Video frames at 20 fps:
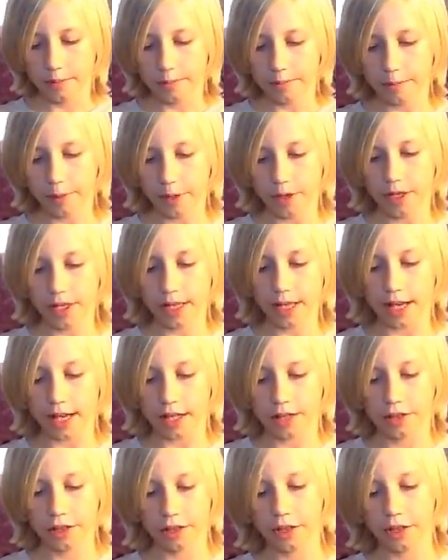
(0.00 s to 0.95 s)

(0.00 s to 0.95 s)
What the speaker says: But yeah, so